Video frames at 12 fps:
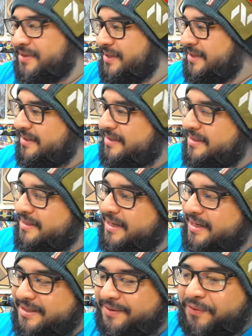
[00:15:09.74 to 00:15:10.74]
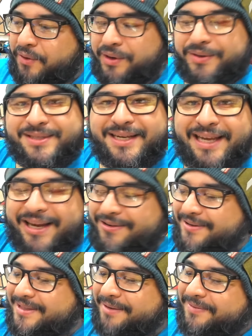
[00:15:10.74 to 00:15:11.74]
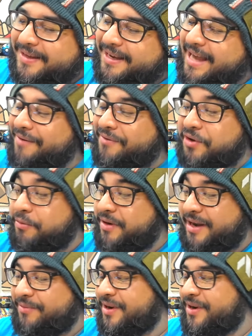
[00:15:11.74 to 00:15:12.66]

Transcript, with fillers: six foils in here or something. I haven't opened up one of